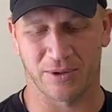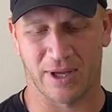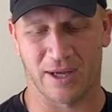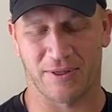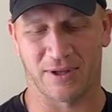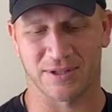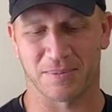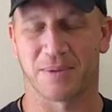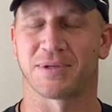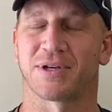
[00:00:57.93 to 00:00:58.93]
like I think
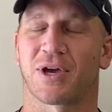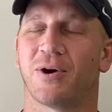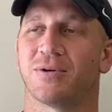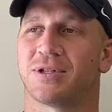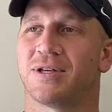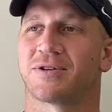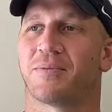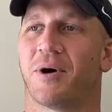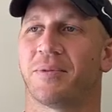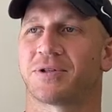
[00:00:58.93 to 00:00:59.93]
sometimes as a coach, these are
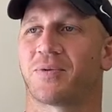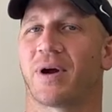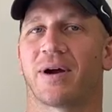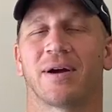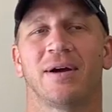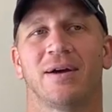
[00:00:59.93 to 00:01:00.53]
moments where